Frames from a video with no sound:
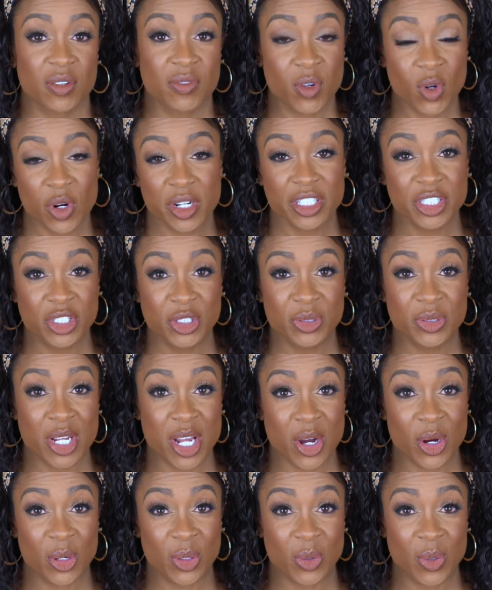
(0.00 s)
of course, you
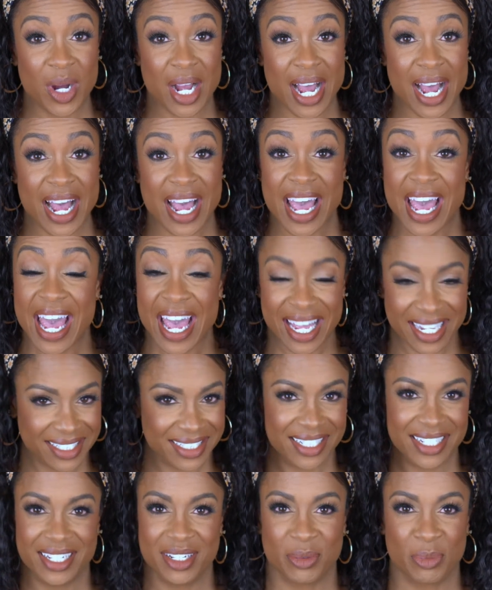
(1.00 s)
know, I had
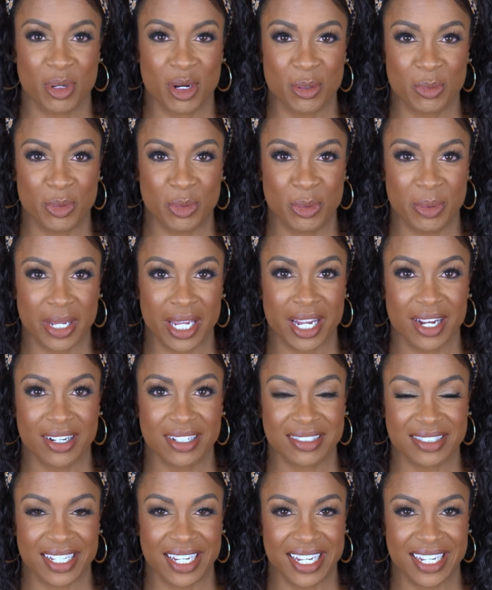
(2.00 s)
to get a purple pair.
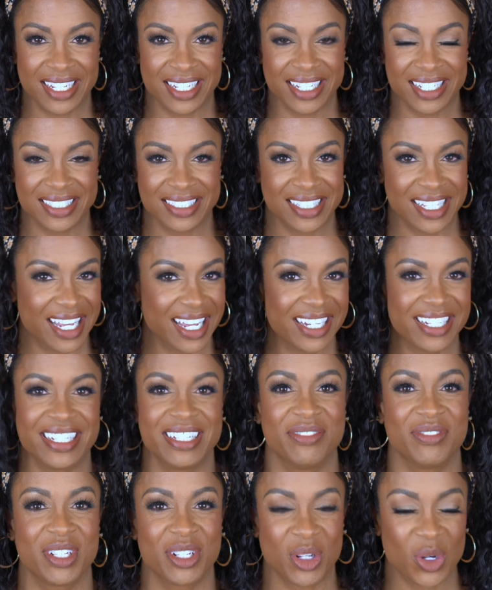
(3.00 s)
Like, is that
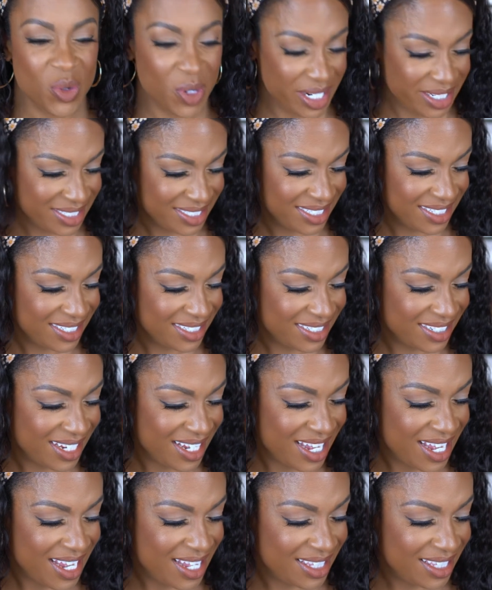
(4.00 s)
even a question?
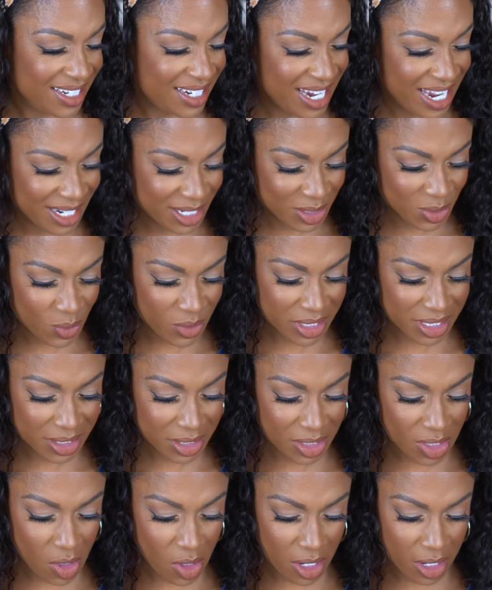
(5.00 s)
The next
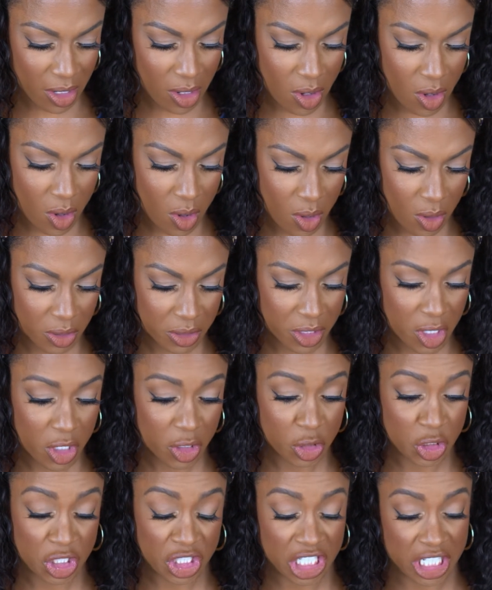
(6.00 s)
ones are called
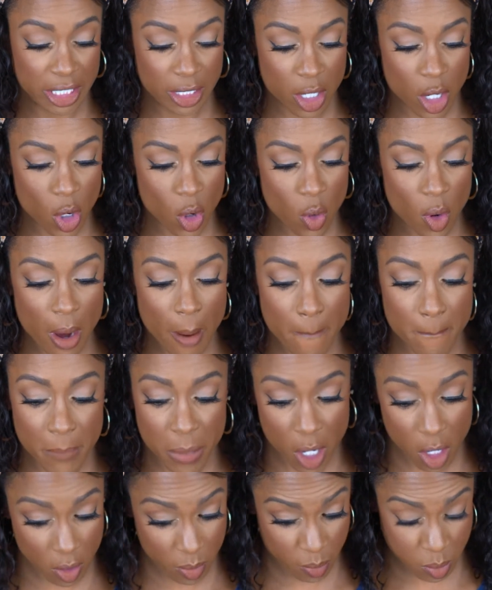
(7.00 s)
Hoshino
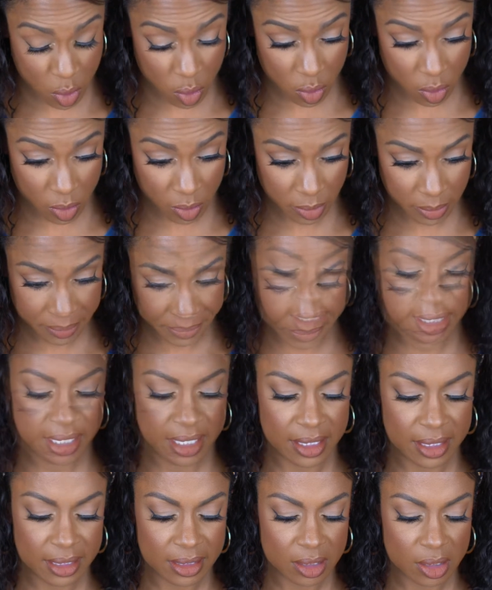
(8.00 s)
Purple.
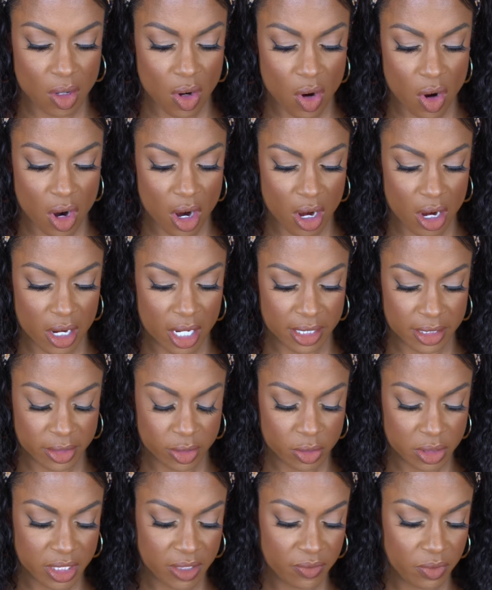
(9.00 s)
These are a
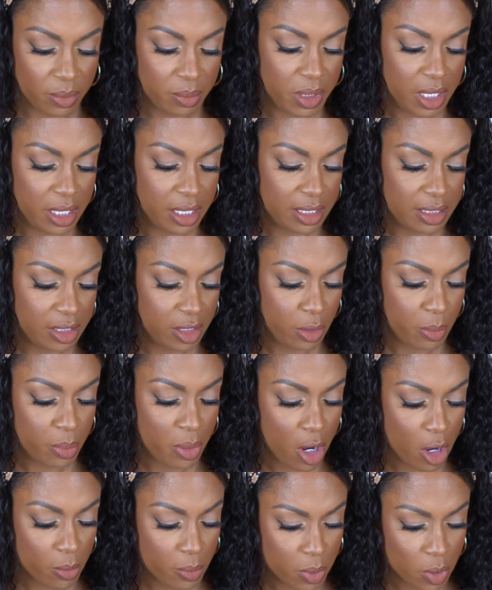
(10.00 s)
little different because they're
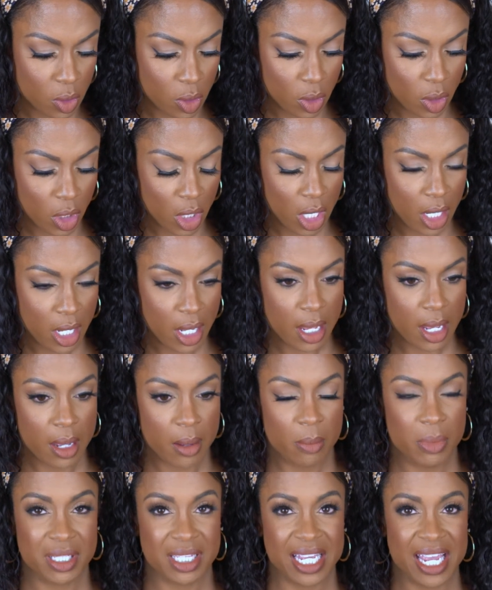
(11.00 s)
purple
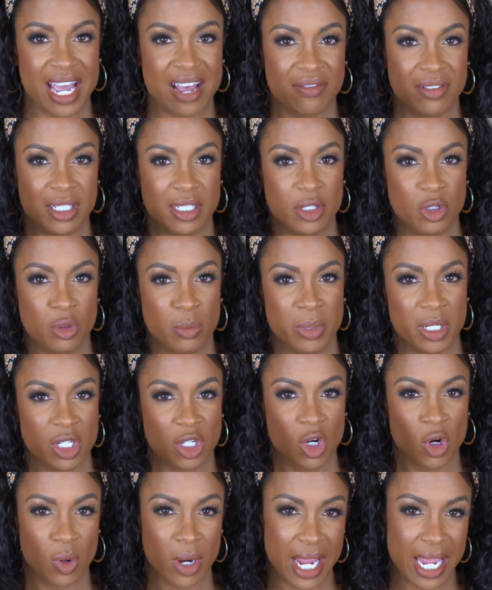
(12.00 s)
but they have a little bit of
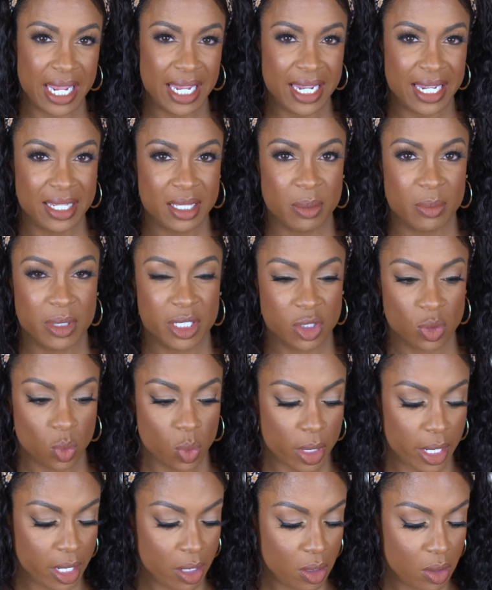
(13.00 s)
gray in them as
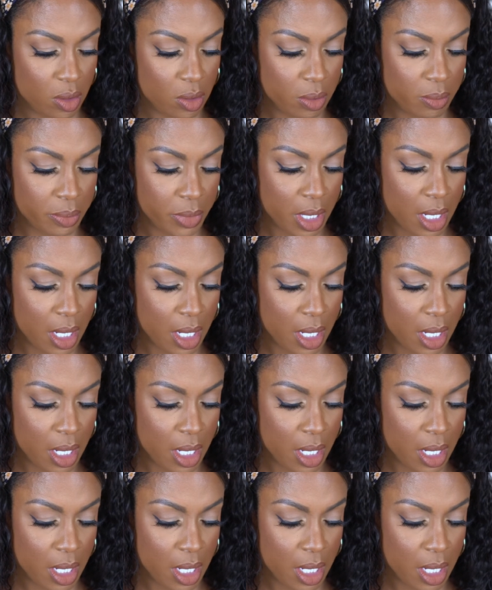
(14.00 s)
well.